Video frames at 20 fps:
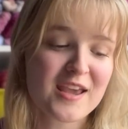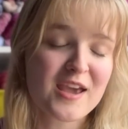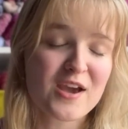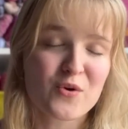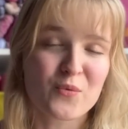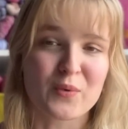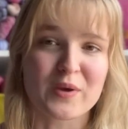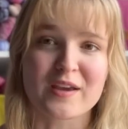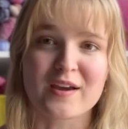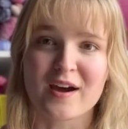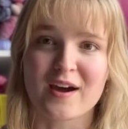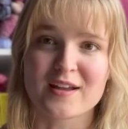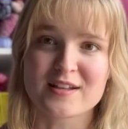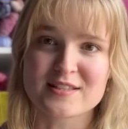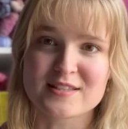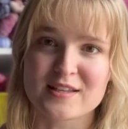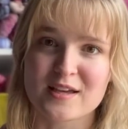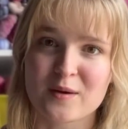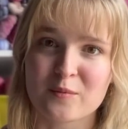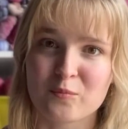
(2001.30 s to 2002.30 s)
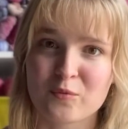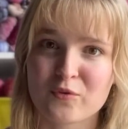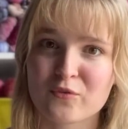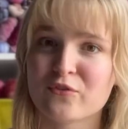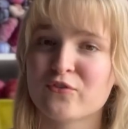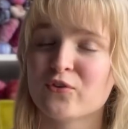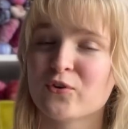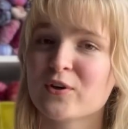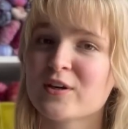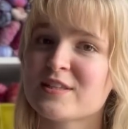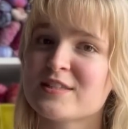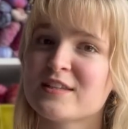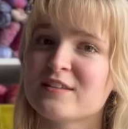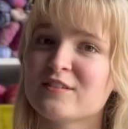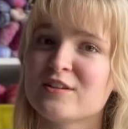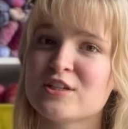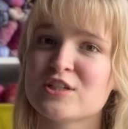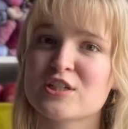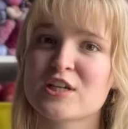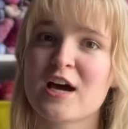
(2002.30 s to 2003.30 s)
we got some floor to
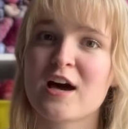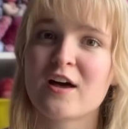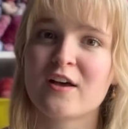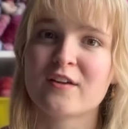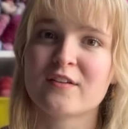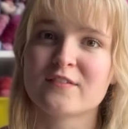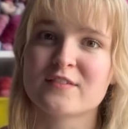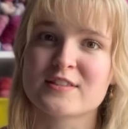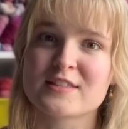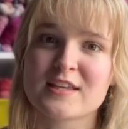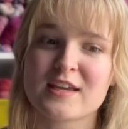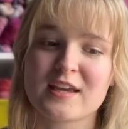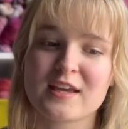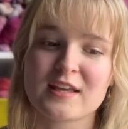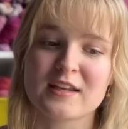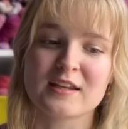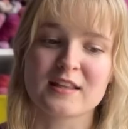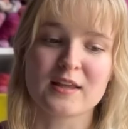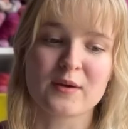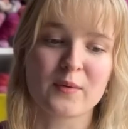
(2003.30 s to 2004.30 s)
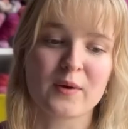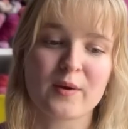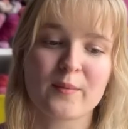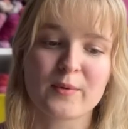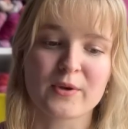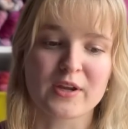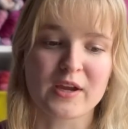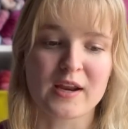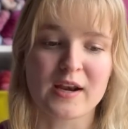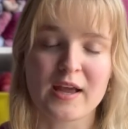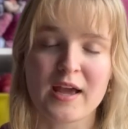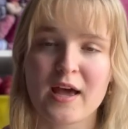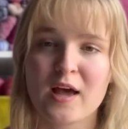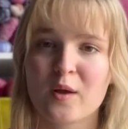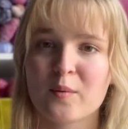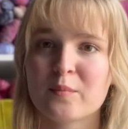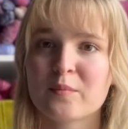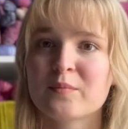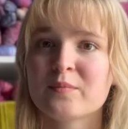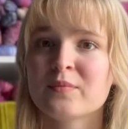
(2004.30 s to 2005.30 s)
ceiling shelves, and they were able to kind of
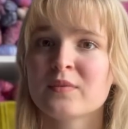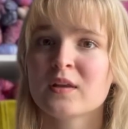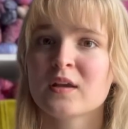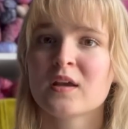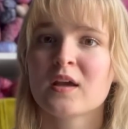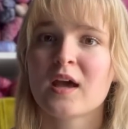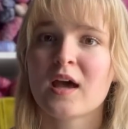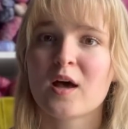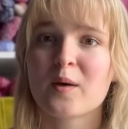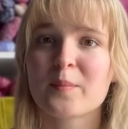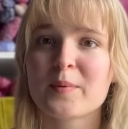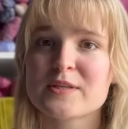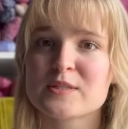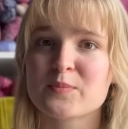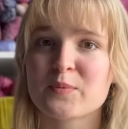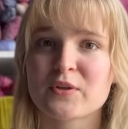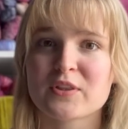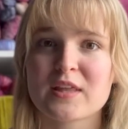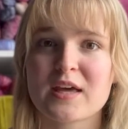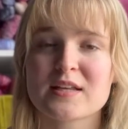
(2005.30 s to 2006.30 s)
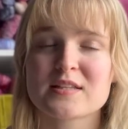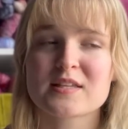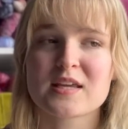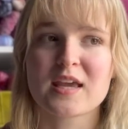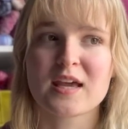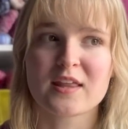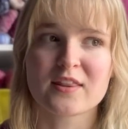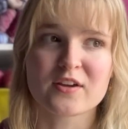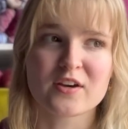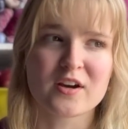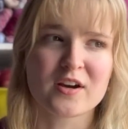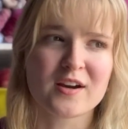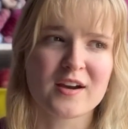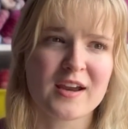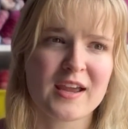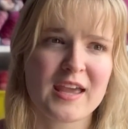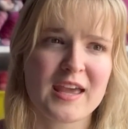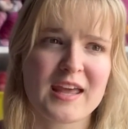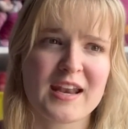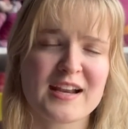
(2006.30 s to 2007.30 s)
help us put that together.
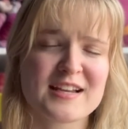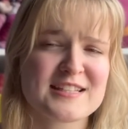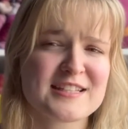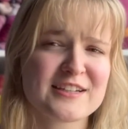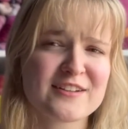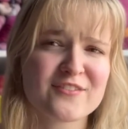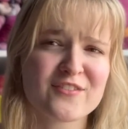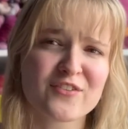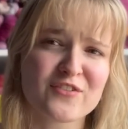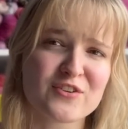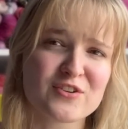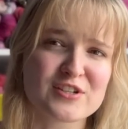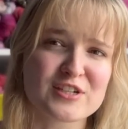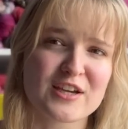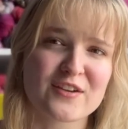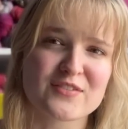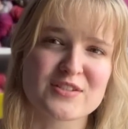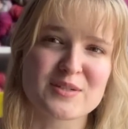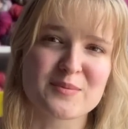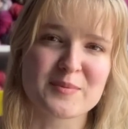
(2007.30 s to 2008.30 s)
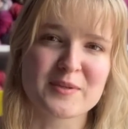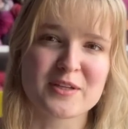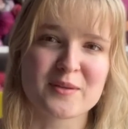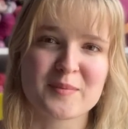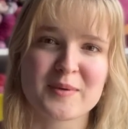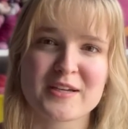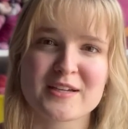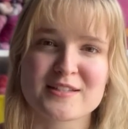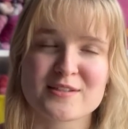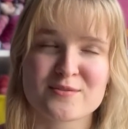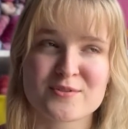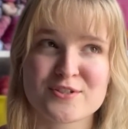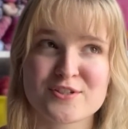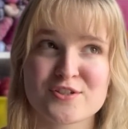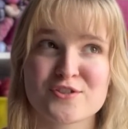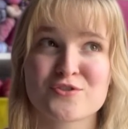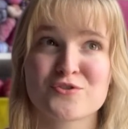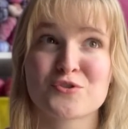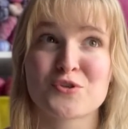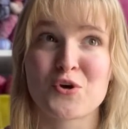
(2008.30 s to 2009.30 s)
And I still have a few shelves to build because there's
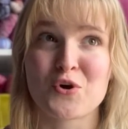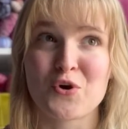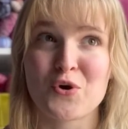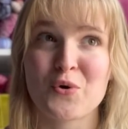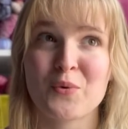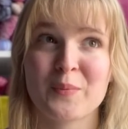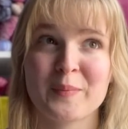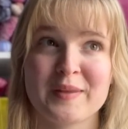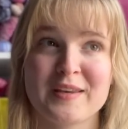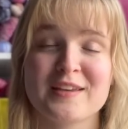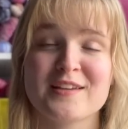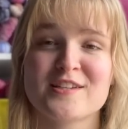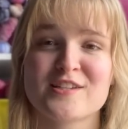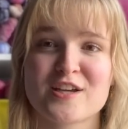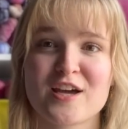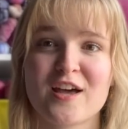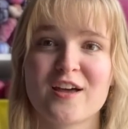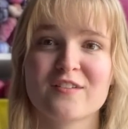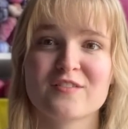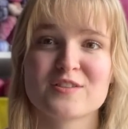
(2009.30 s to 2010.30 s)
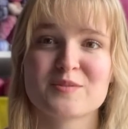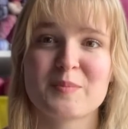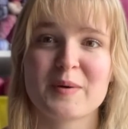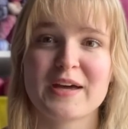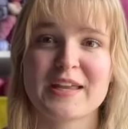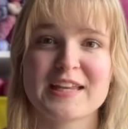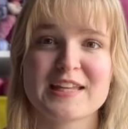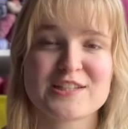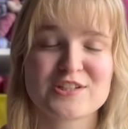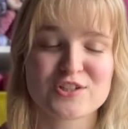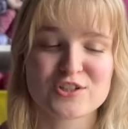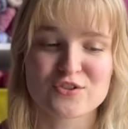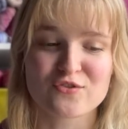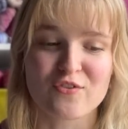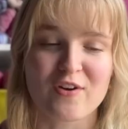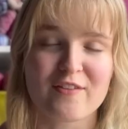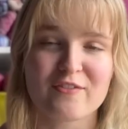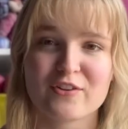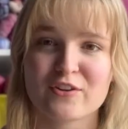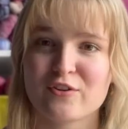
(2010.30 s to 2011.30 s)
just so many shelves, but it's just
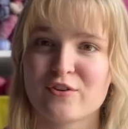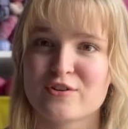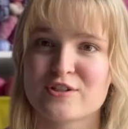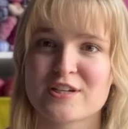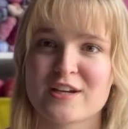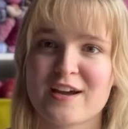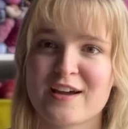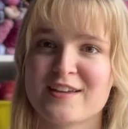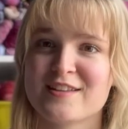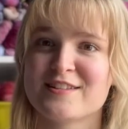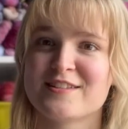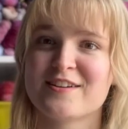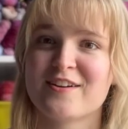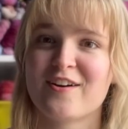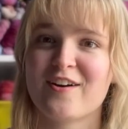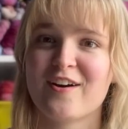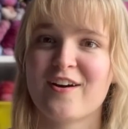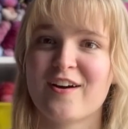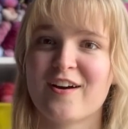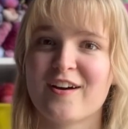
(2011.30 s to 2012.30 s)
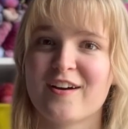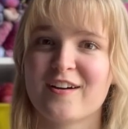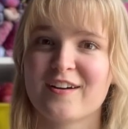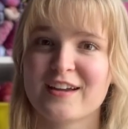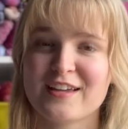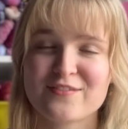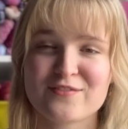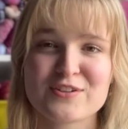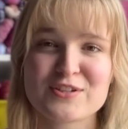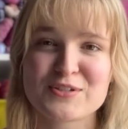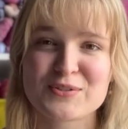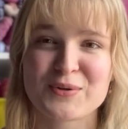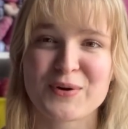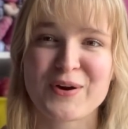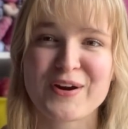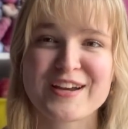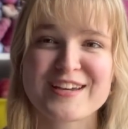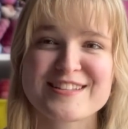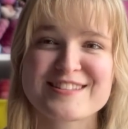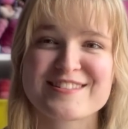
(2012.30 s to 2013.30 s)
revolutionized our
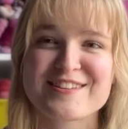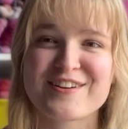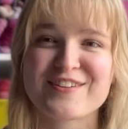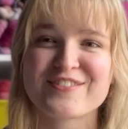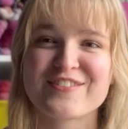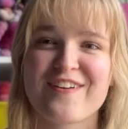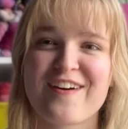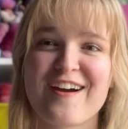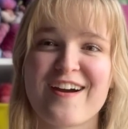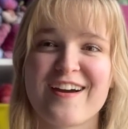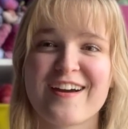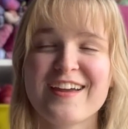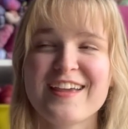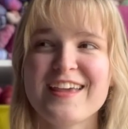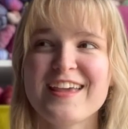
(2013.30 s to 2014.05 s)
inventory so far,